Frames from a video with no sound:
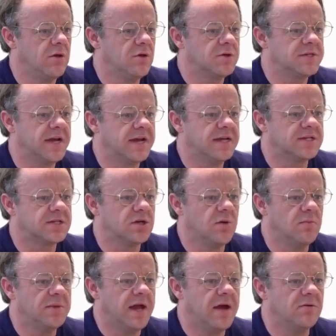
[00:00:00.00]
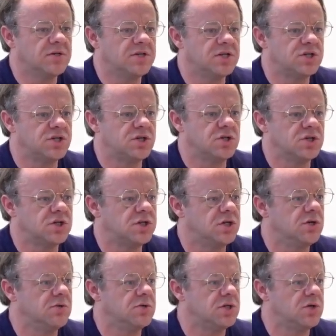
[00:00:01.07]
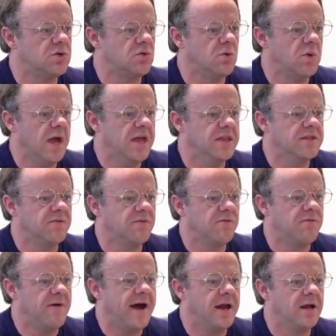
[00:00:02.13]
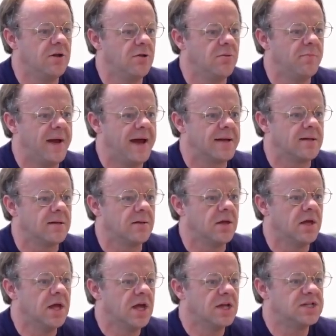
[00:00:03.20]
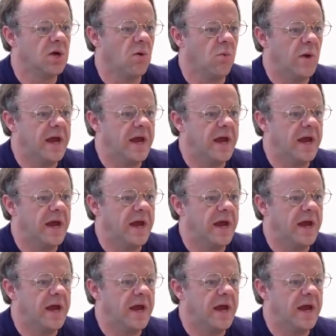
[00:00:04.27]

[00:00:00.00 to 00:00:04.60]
It looks like it's come down to just you two in the final battle to